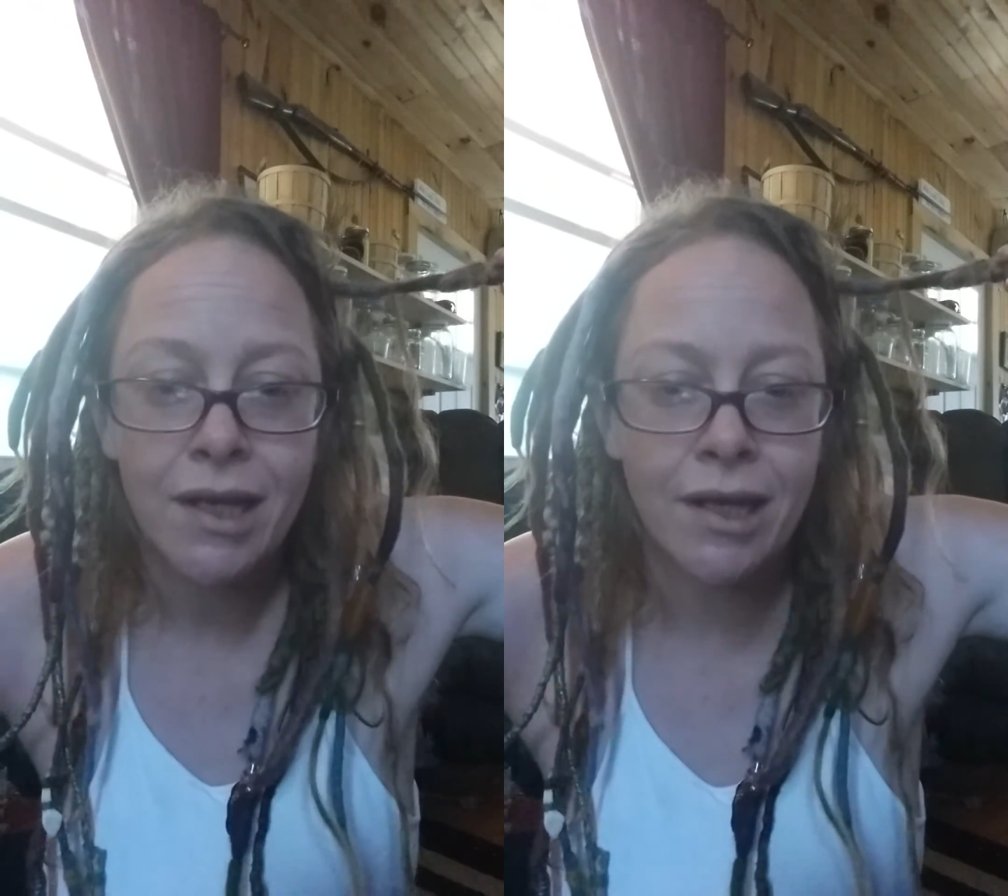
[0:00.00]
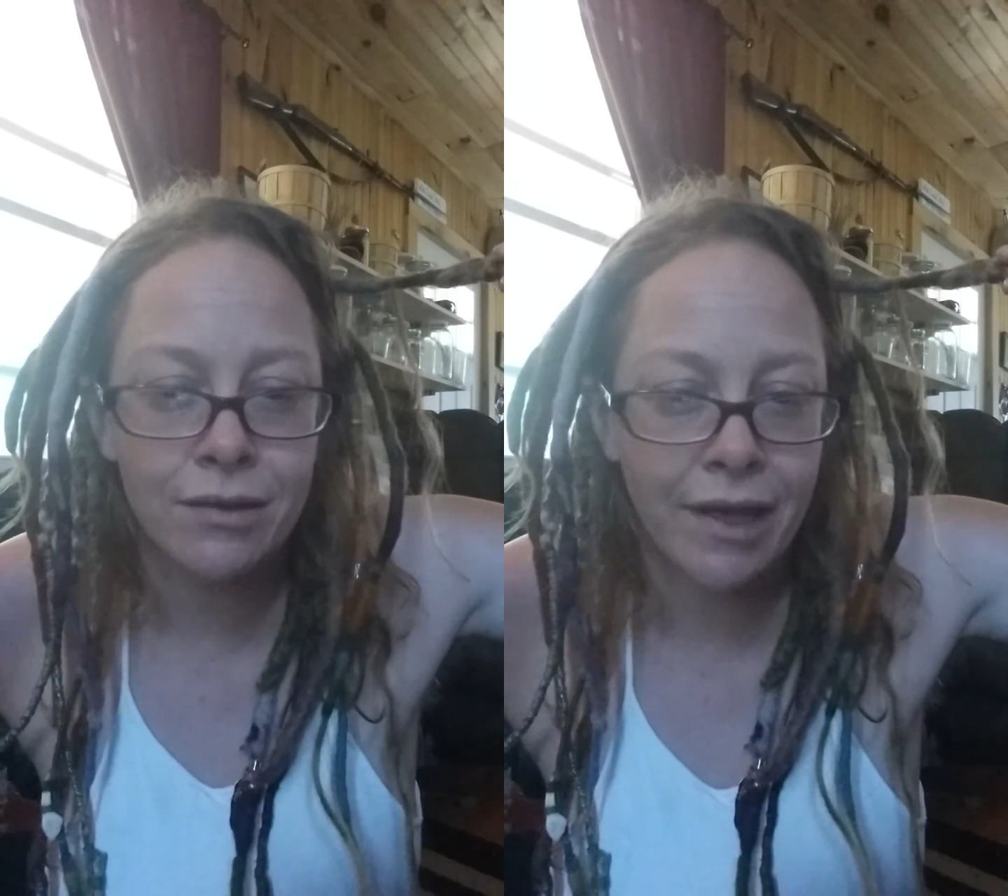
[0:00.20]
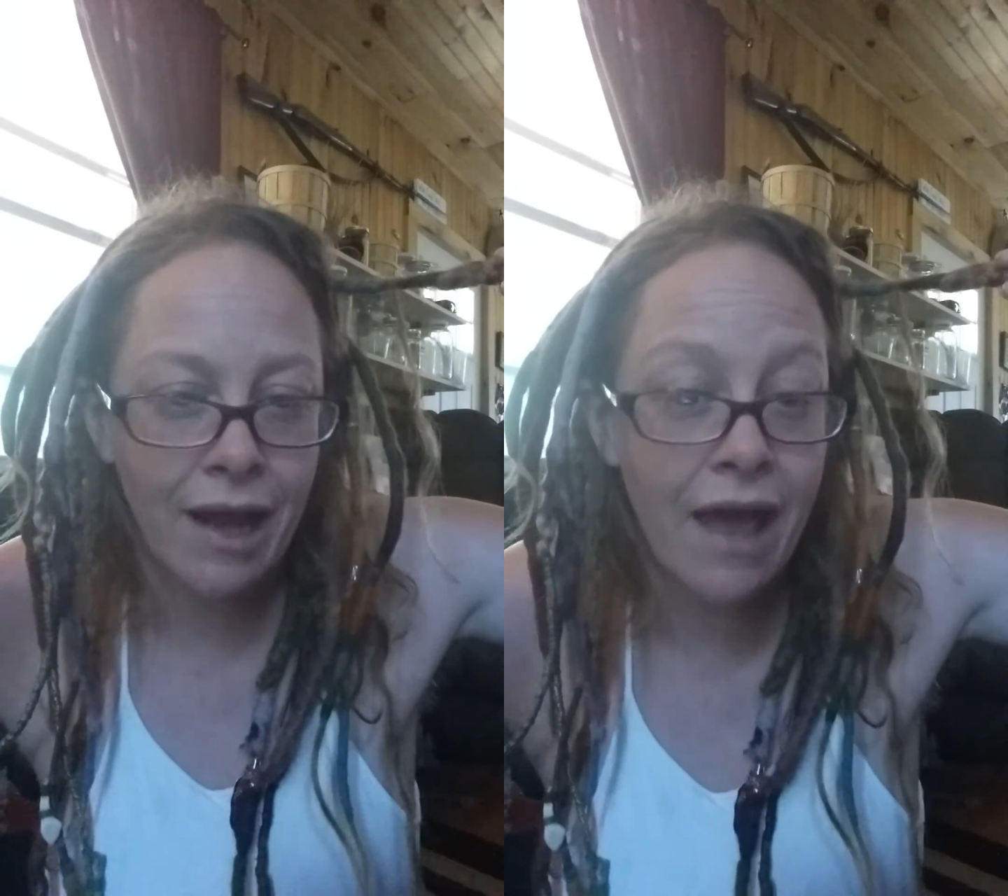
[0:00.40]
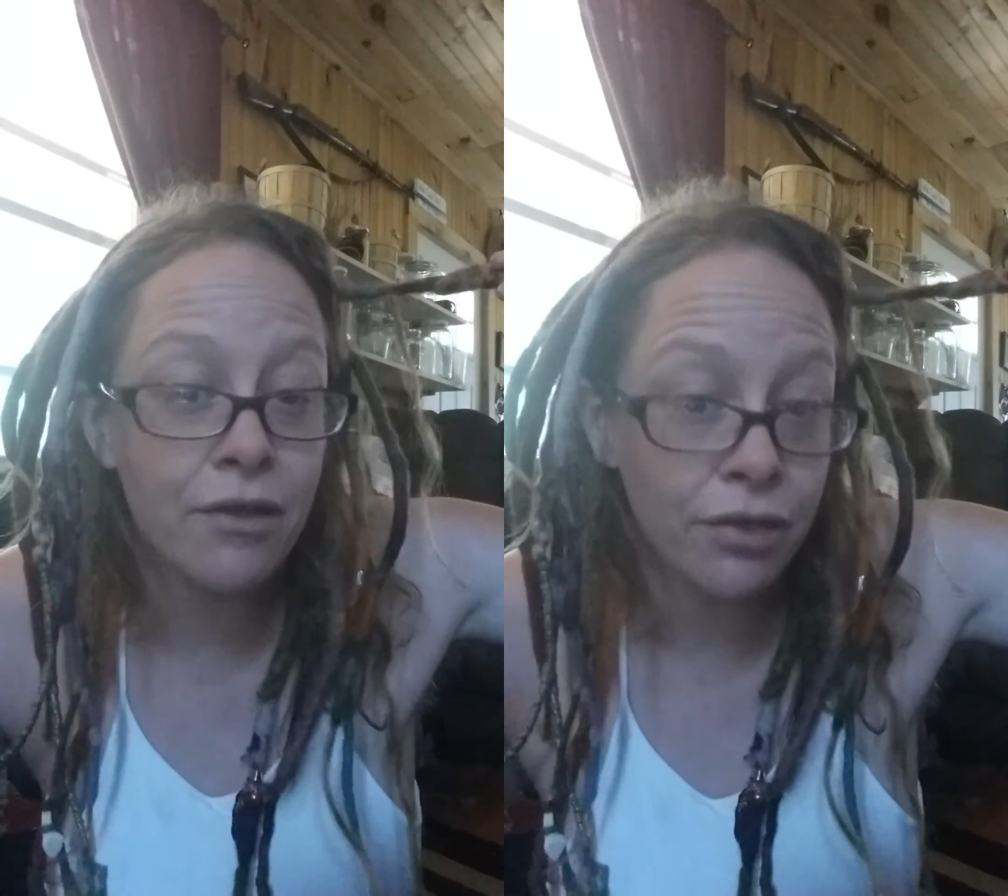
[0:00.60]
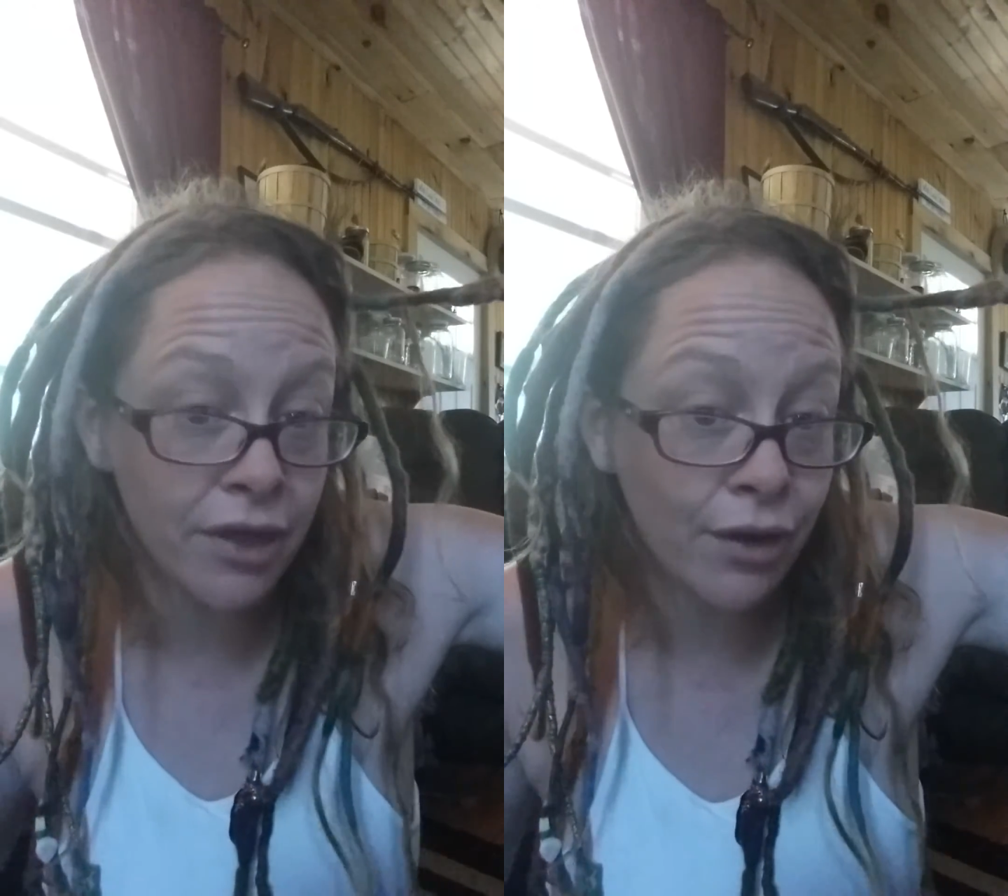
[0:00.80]
it'll get
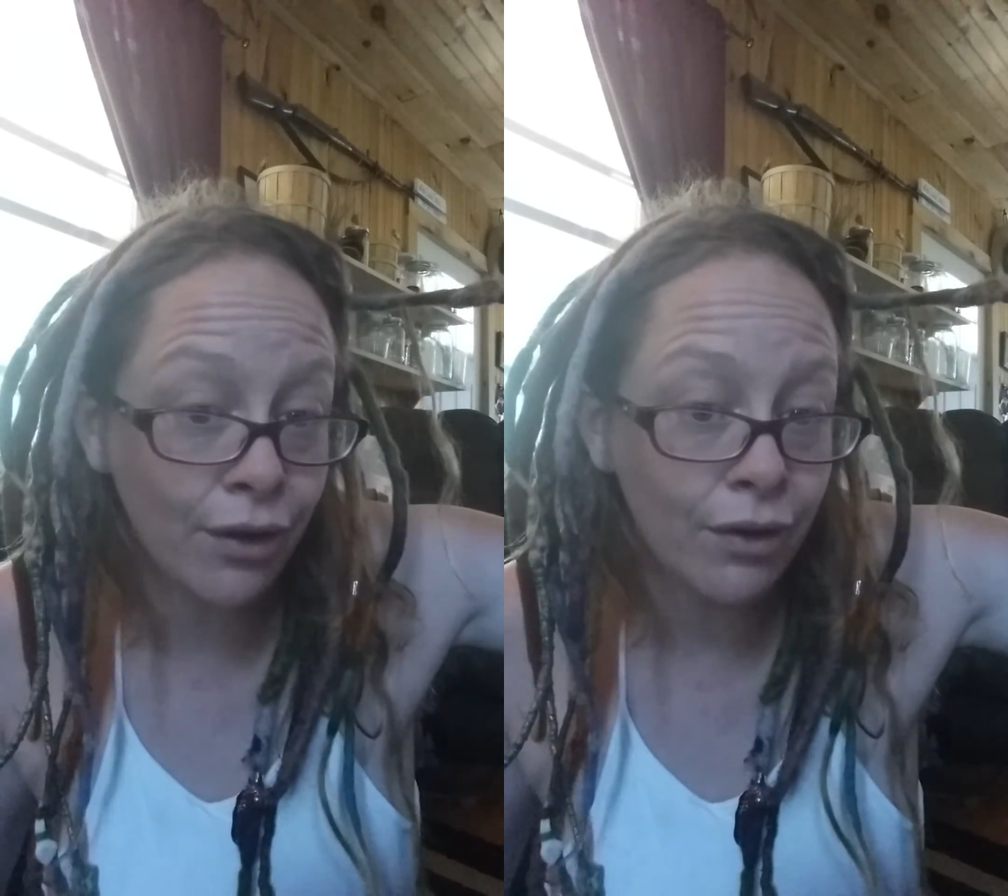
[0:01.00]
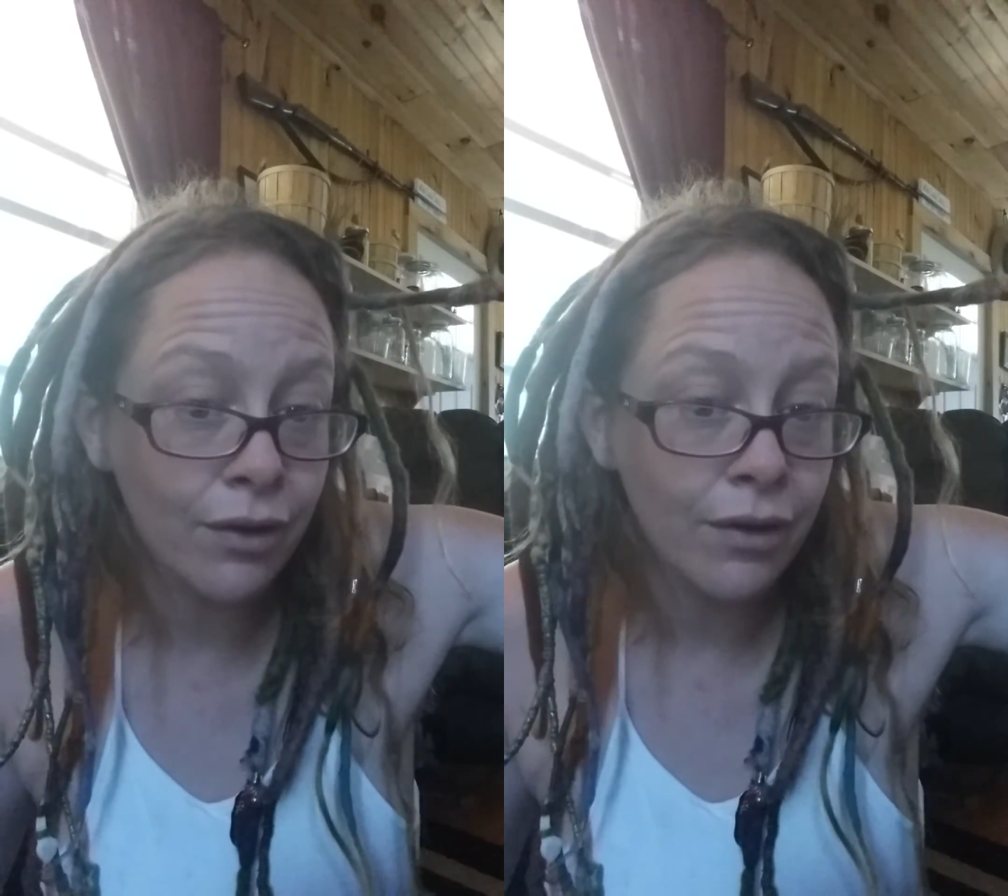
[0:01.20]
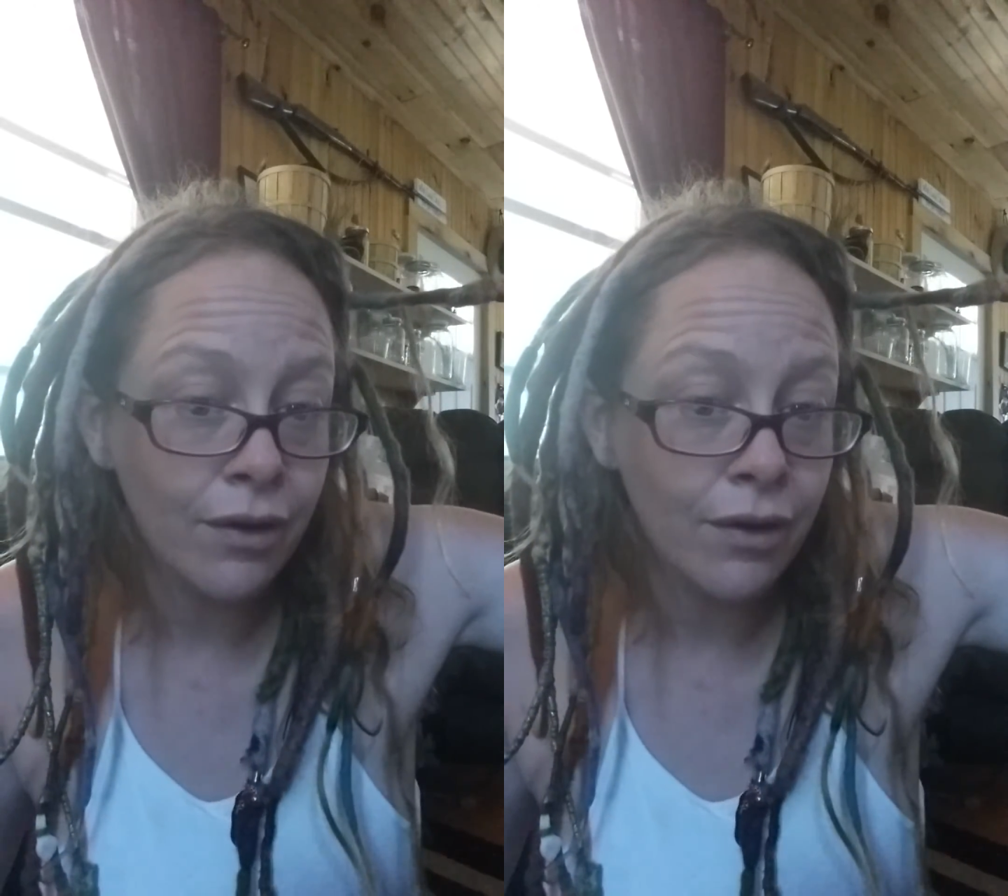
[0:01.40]
either thinner